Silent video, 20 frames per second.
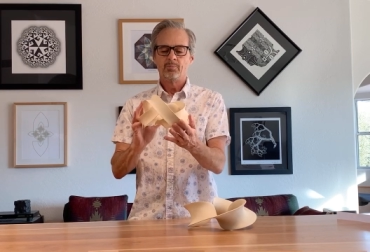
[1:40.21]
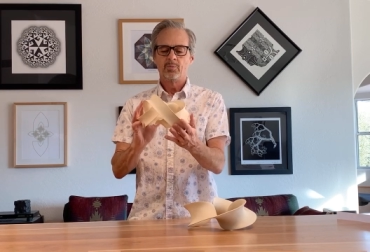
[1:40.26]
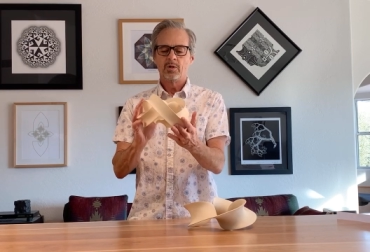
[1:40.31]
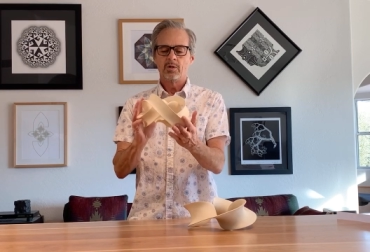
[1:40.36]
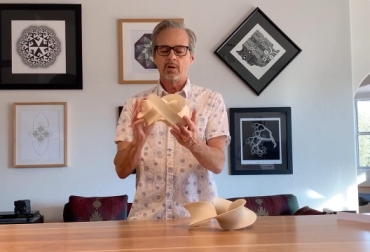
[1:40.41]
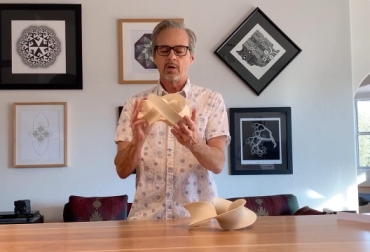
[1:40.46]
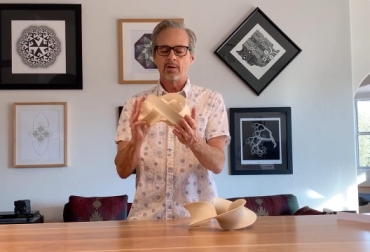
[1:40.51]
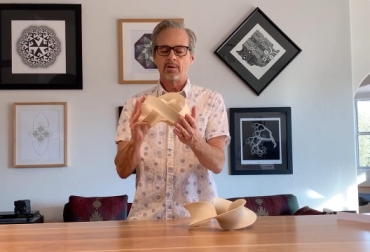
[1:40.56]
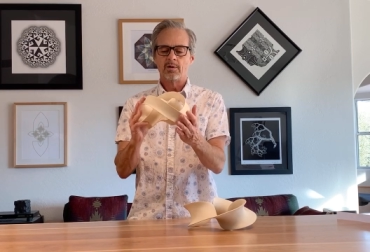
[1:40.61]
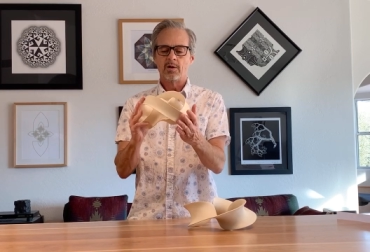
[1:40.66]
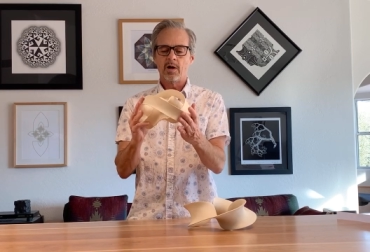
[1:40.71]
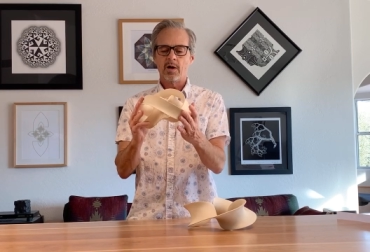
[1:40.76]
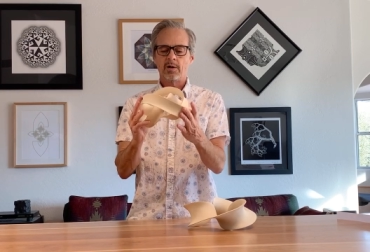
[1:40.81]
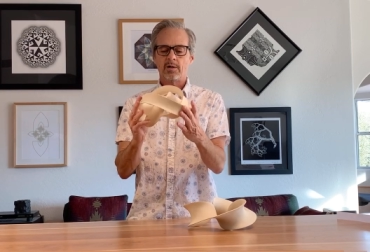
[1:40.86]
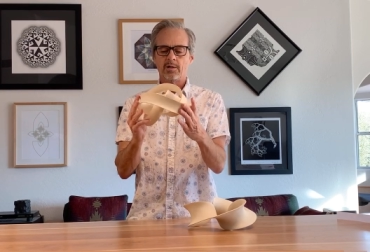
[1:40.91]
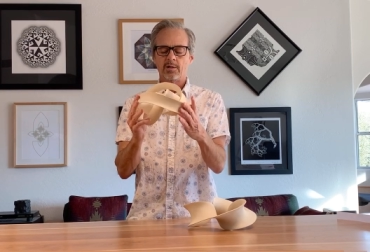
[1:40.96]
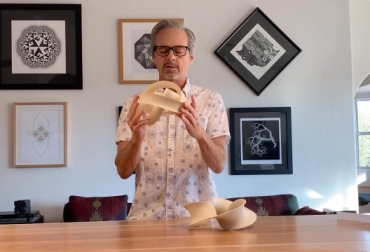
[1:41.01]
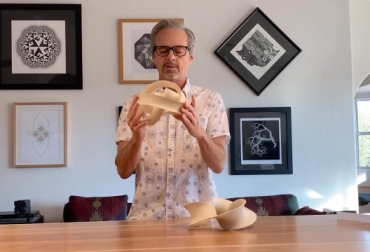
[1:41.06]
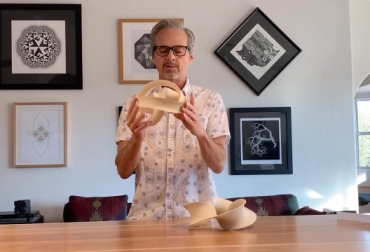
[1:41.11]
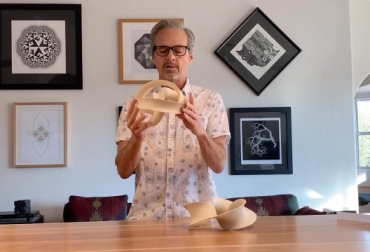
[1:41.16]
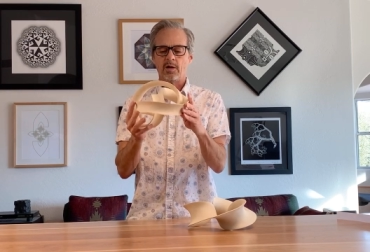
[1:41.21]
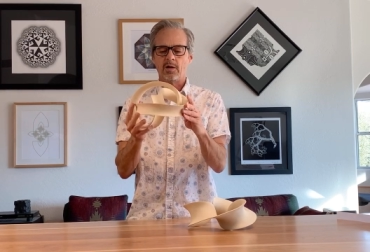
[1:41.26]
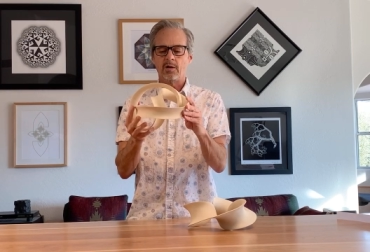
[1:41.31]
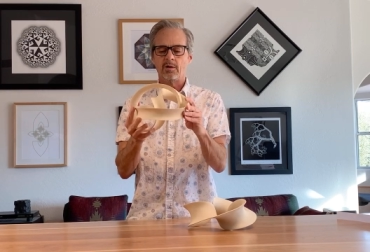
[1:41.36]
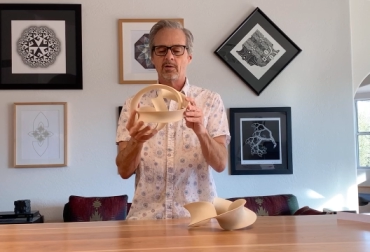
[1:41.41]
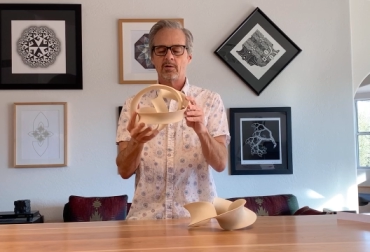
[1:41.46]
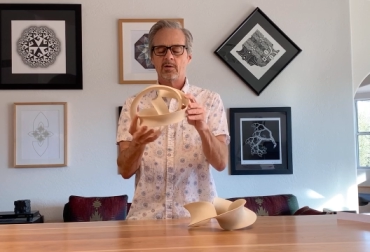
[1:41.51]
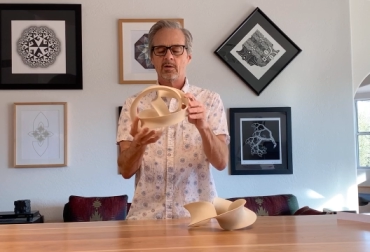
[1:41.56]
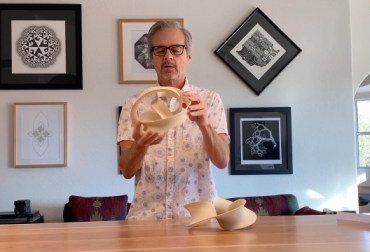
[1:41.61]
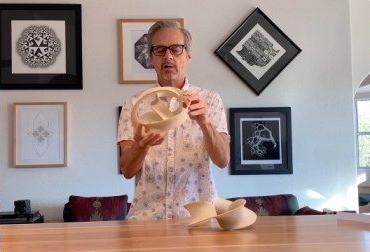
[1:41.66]
A knot is a,
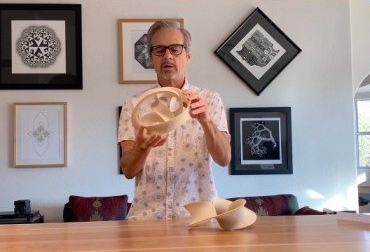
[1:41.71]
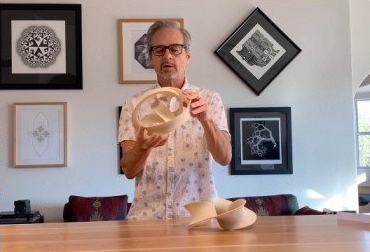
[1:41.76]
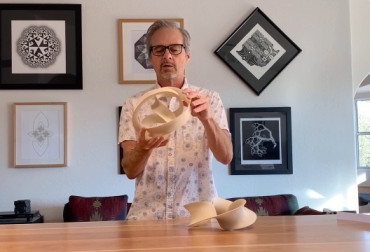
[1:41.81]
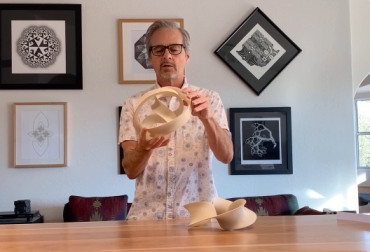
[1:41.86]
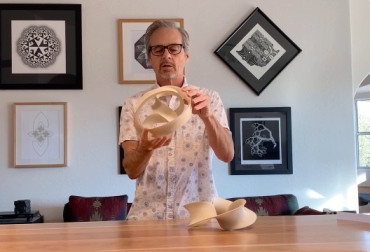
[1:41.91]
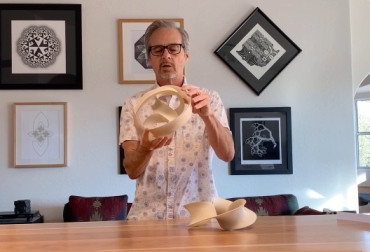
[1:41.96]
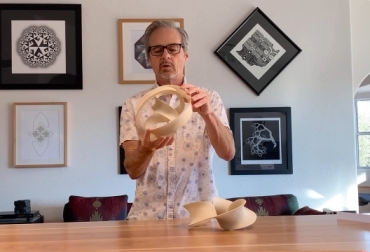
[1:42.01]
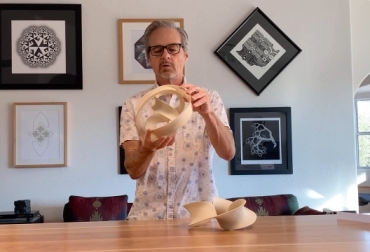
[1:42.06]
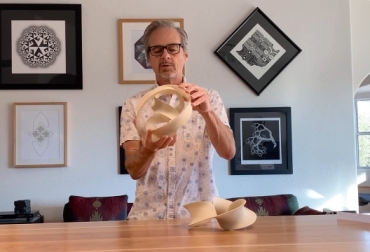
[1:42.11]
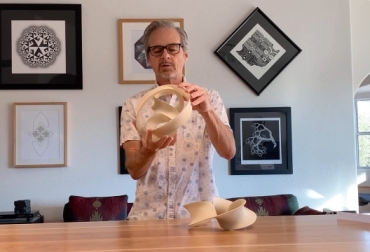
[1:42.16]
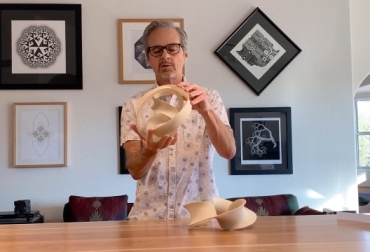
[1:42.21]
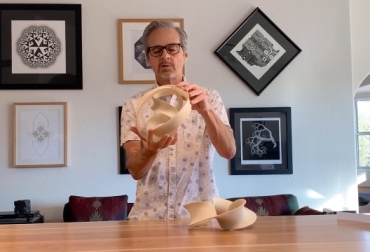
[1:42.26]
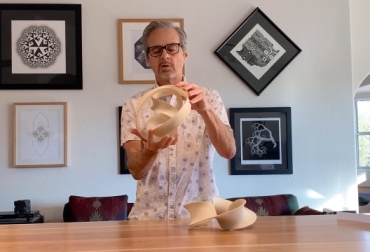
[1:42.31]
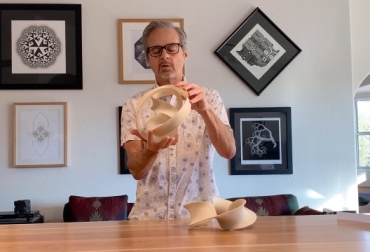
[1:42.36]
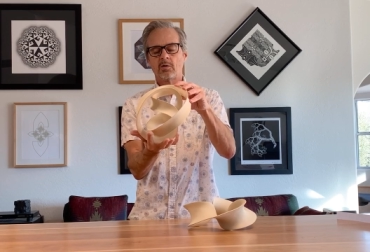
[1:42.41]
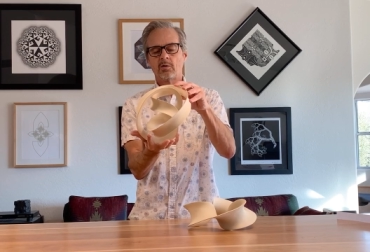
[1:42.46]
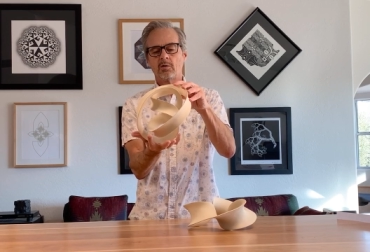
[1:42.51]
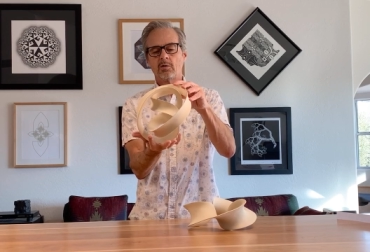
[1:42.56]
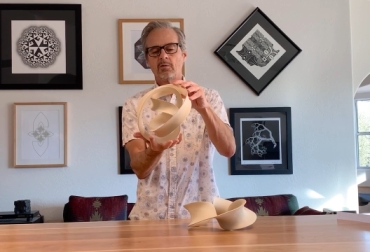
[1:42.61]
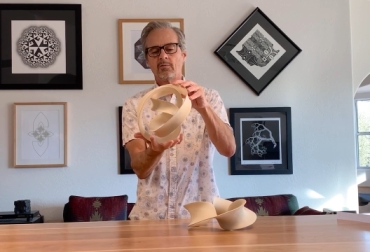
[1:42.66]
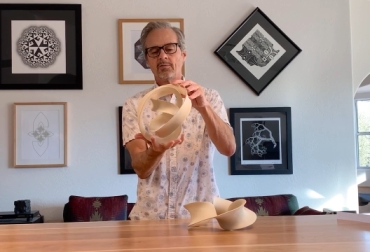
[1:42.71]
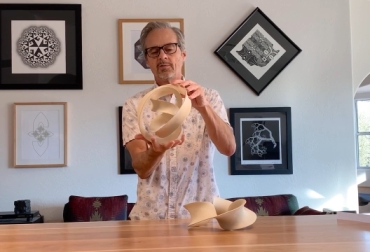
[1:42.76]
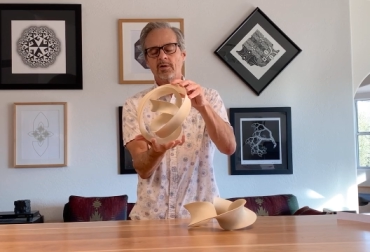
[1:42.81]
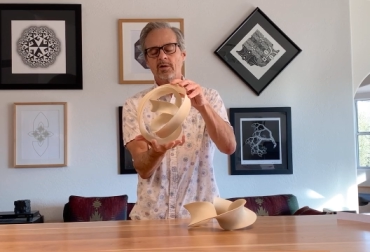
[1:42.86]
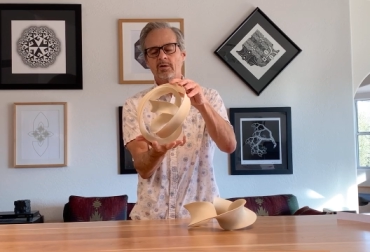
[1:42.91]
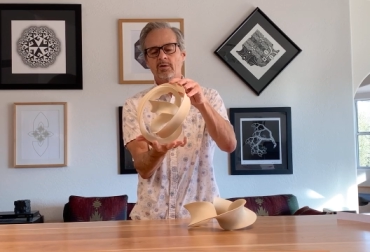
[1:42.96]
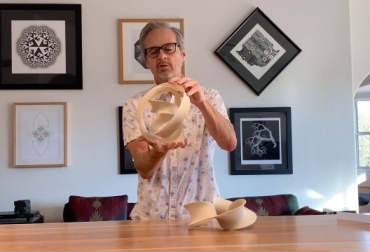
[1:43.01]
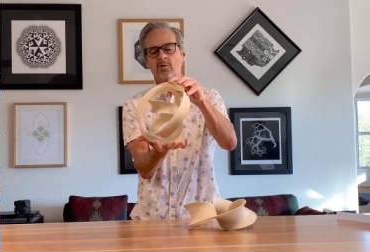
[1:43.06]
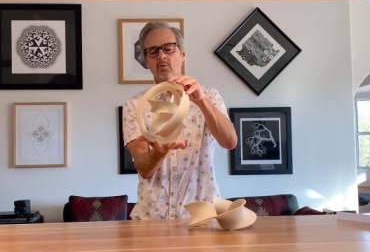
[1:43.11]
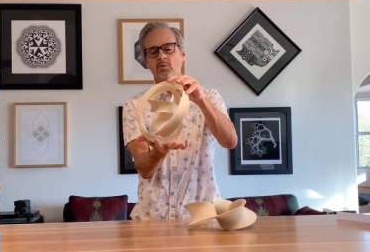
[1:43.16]
a closed curve in
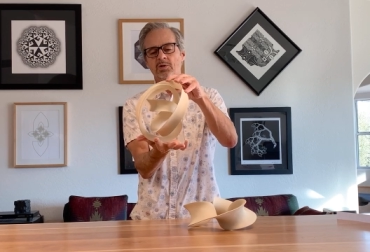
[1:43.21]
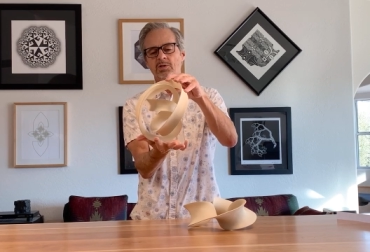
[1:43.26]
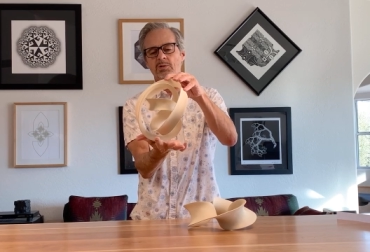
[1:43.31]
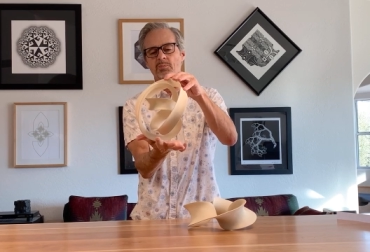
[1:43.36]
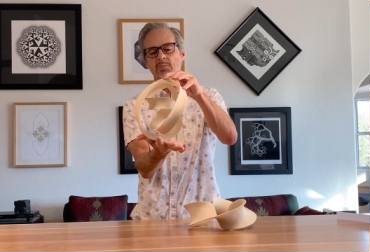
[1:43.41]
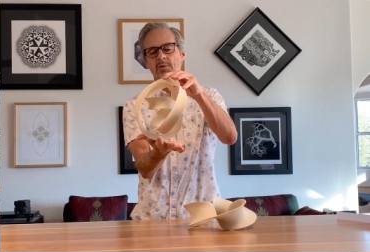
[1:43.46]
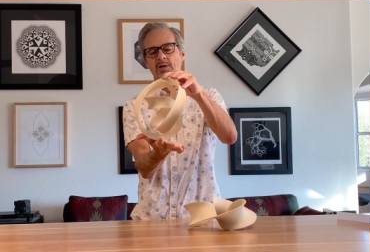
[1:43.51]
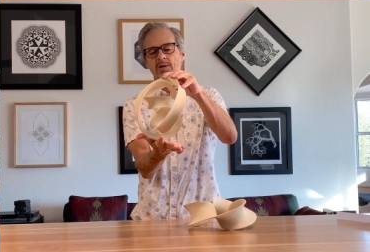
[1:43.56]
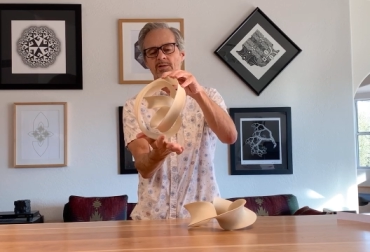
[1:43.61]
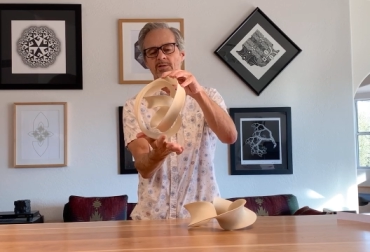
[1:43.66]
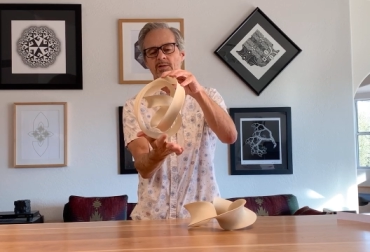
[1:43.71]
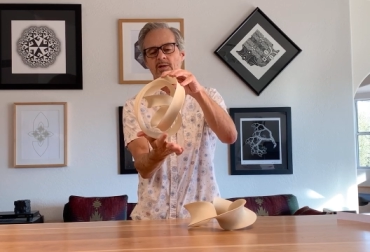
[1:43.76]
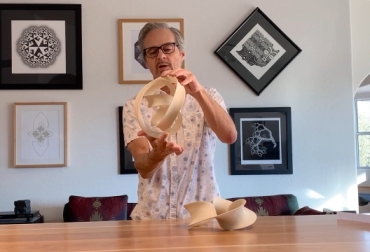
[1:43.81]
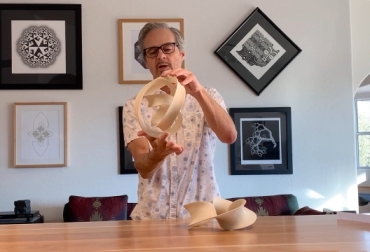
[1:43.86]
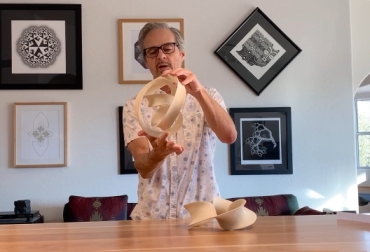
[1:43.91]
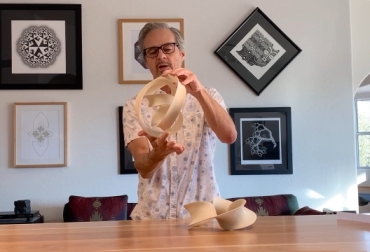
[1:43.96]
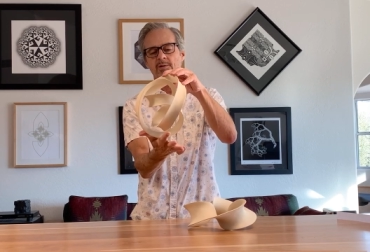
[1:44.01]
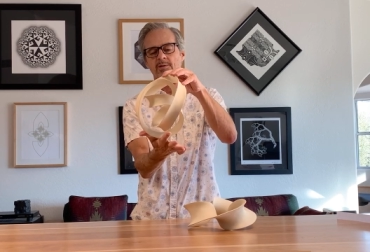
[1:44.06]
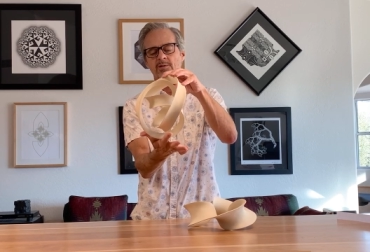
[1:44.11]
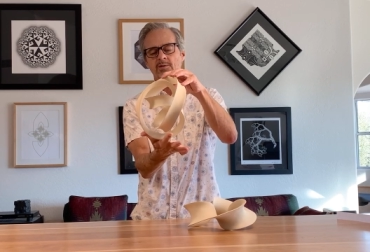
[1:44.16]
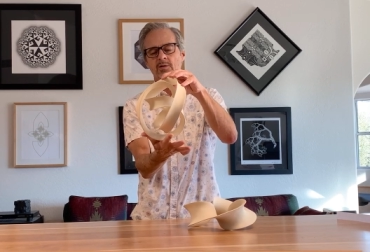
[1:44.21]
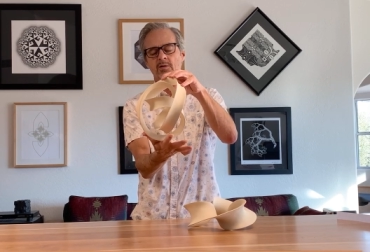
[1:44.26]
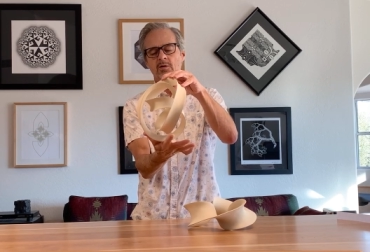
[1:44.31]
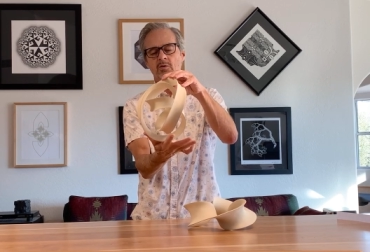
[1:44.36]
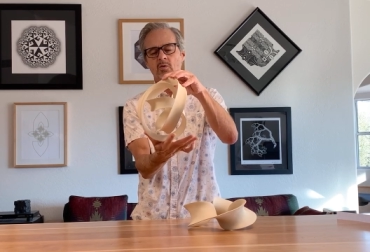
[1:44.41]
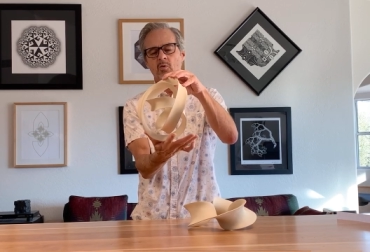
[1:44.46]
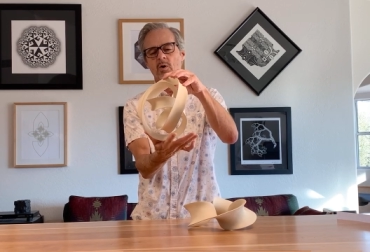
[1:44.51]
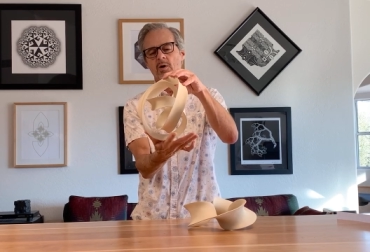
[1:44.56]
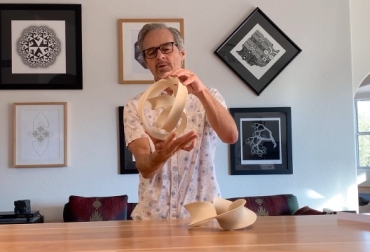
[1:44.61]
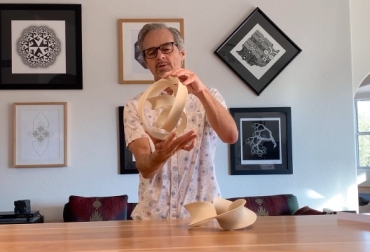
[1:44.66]
three space that has
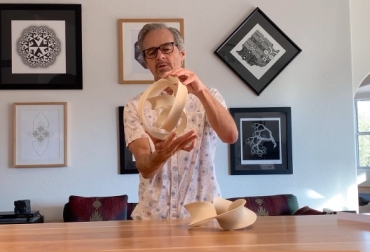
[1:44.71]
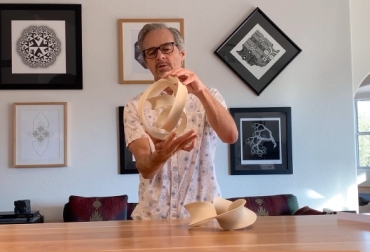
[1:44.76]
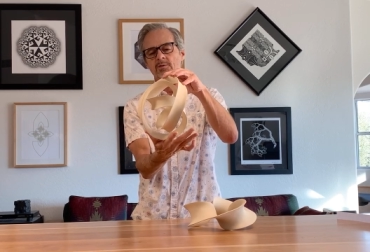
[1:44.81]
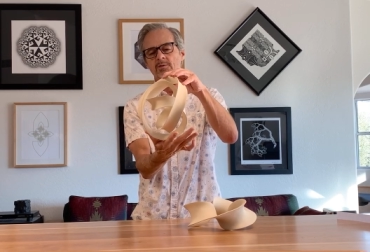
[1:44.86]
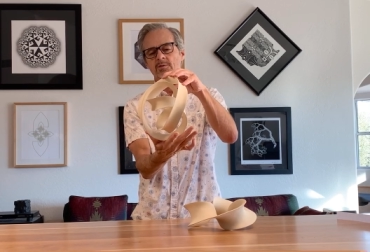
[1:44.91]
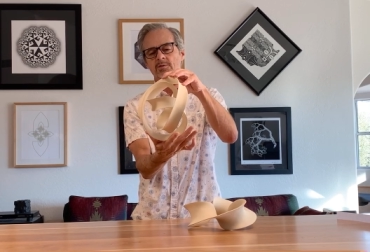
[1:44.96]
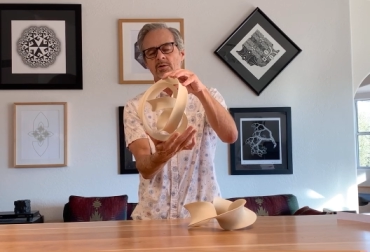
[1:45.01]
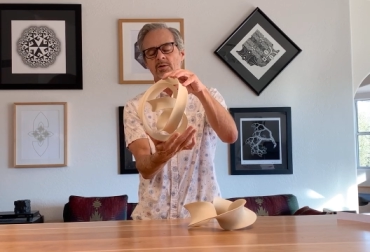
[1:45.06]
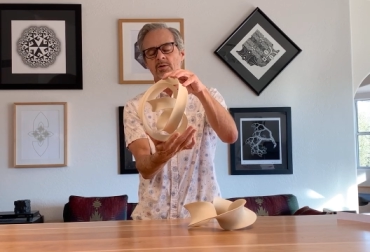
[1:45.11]
crossings